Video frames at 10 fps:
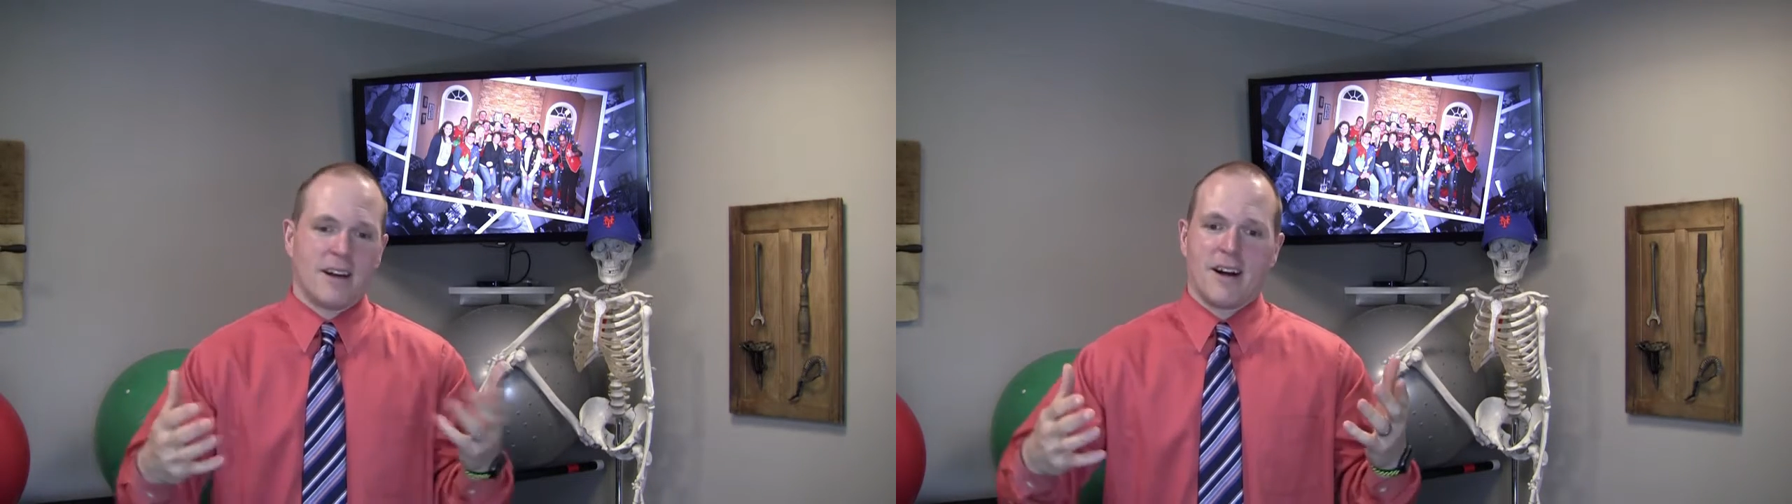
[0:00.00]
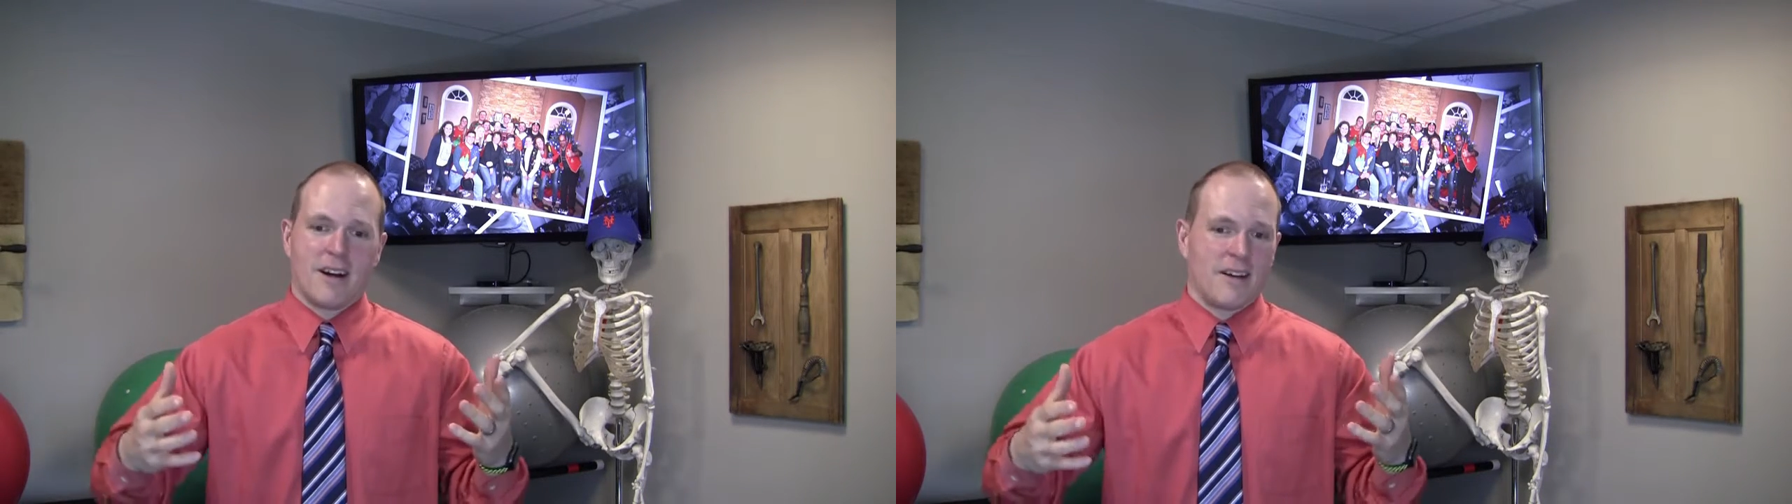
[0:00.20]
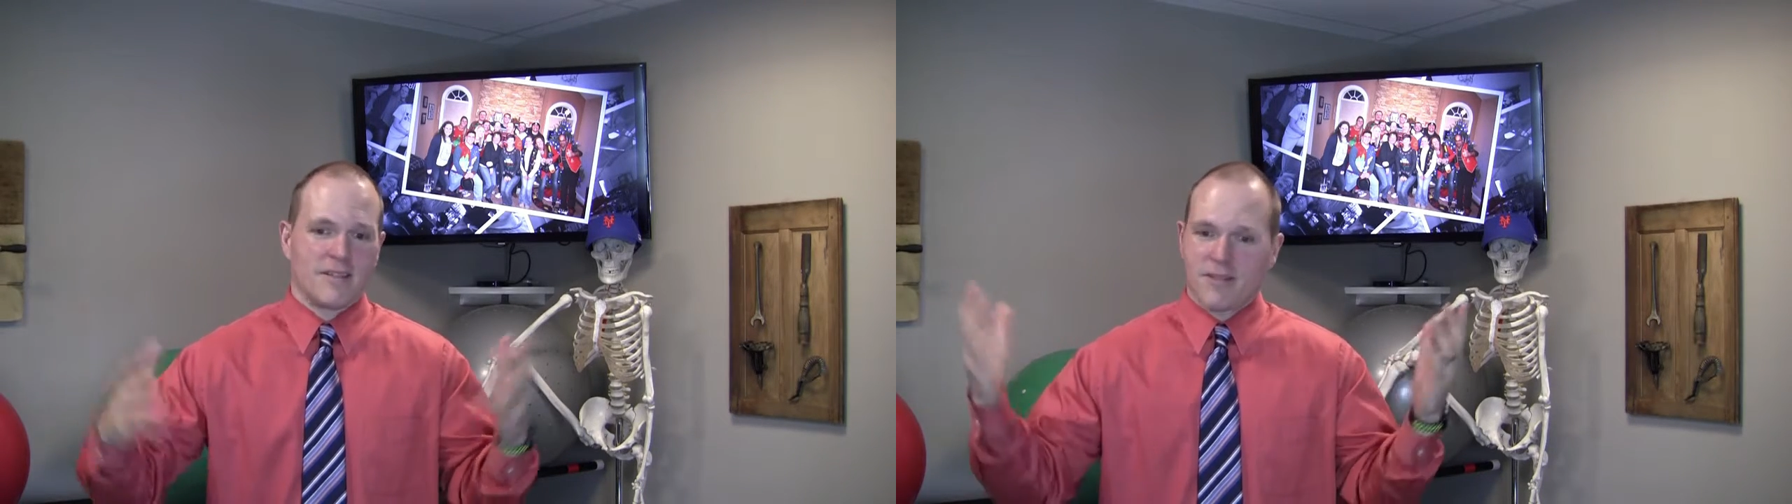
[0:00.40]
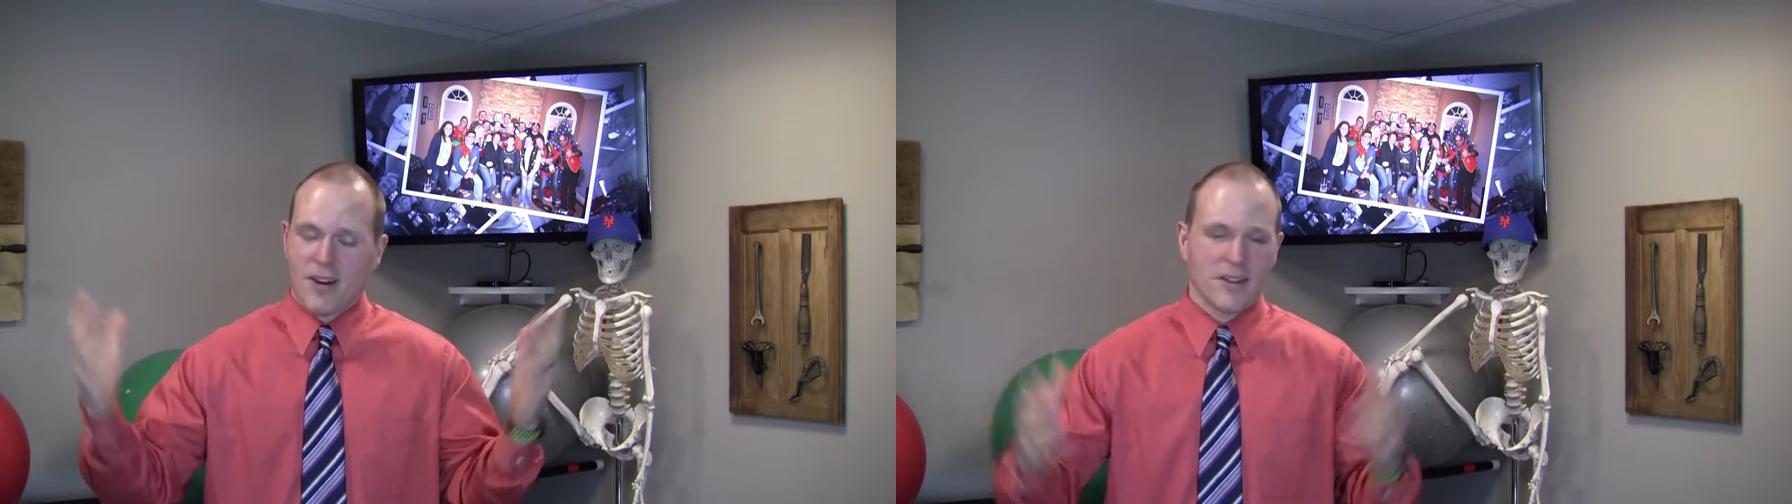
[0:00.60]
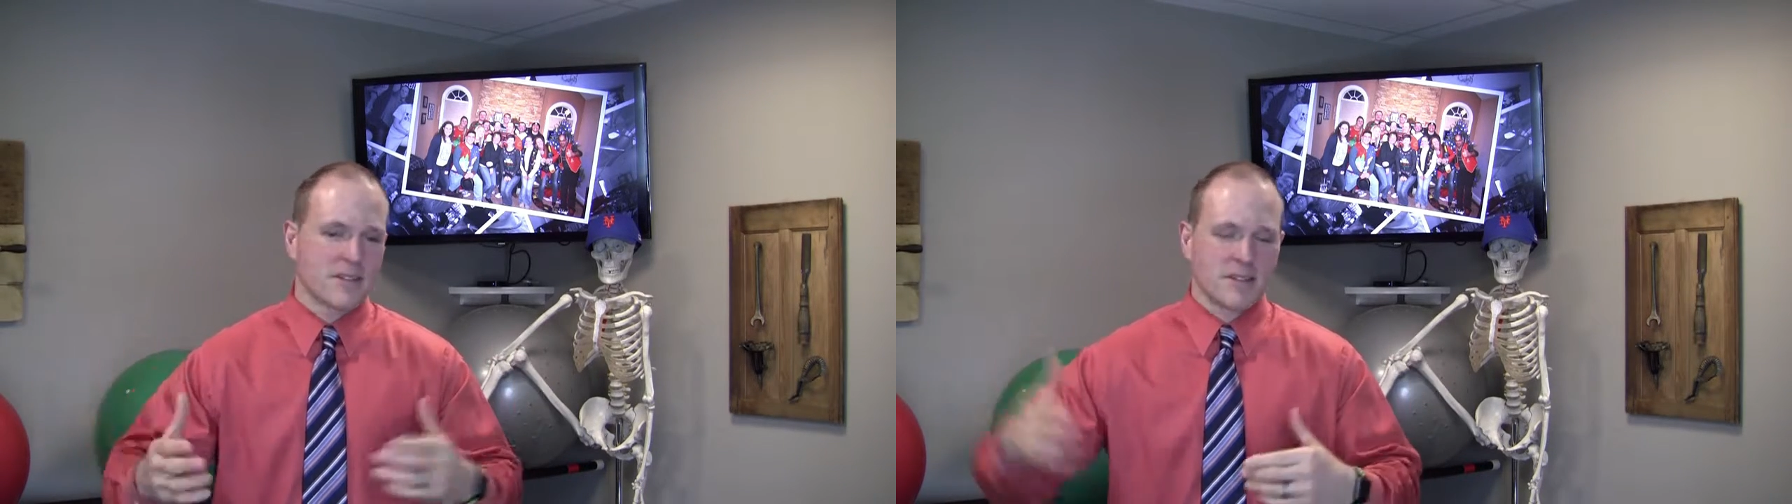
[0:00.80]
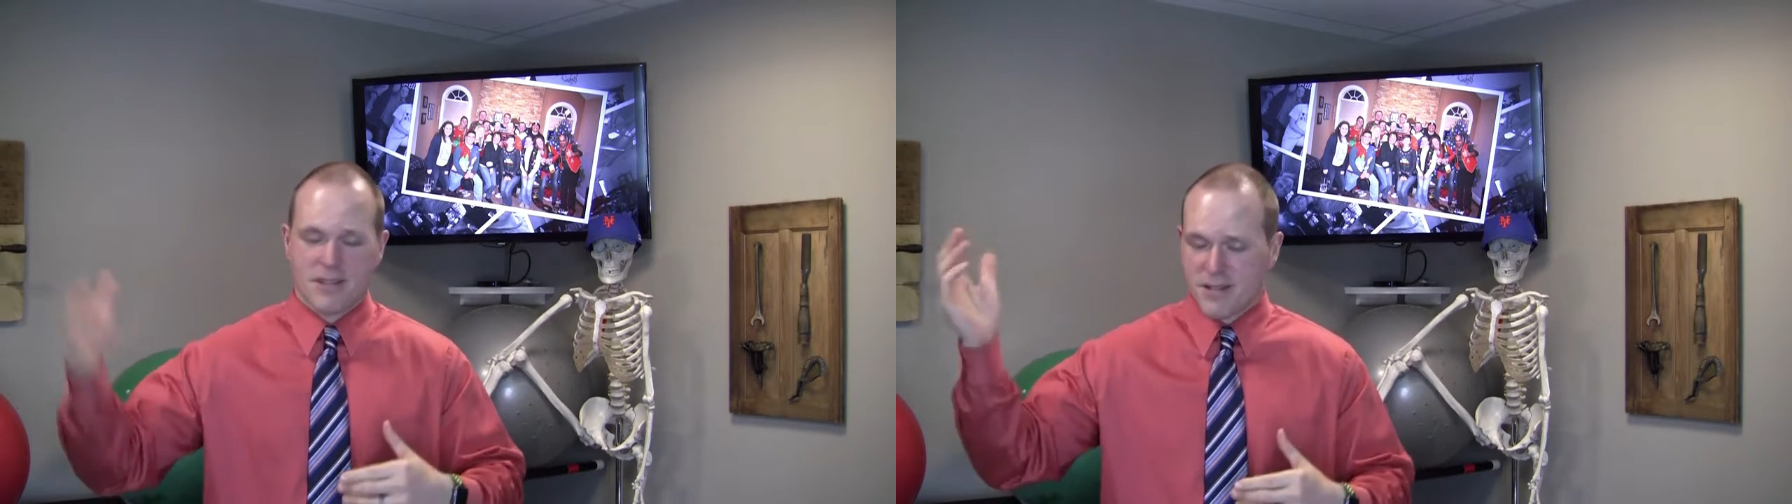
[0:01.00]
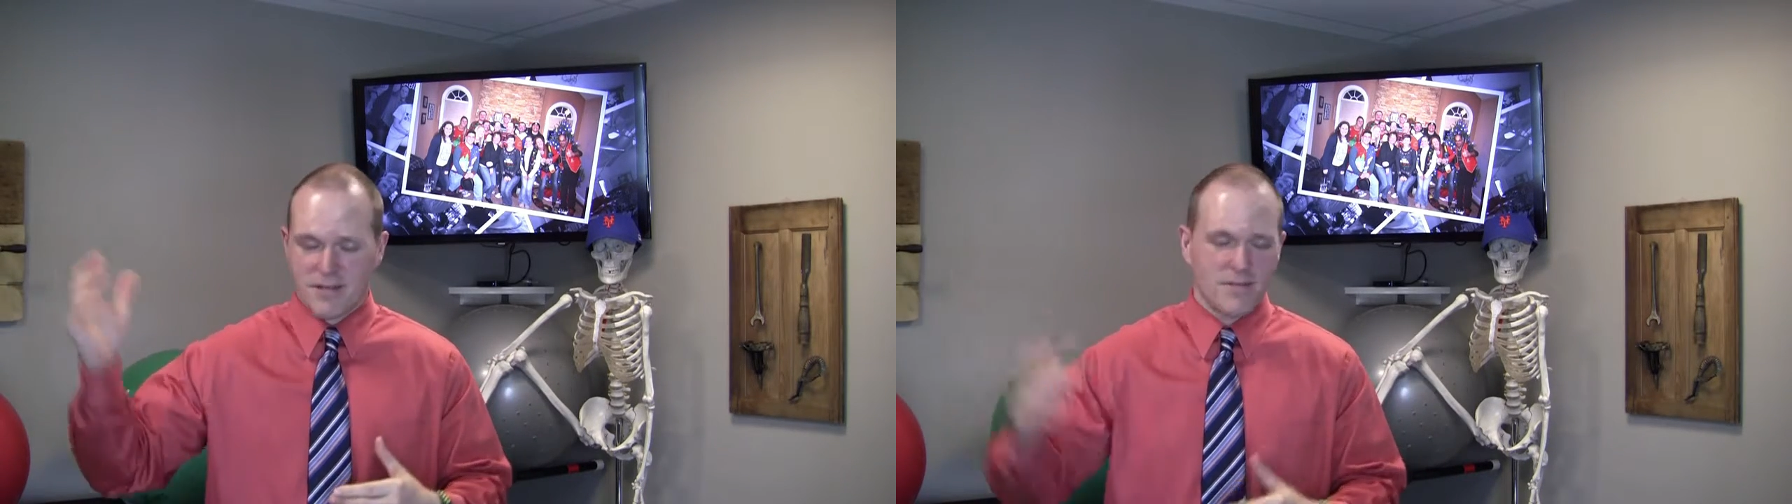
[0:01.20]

hugs,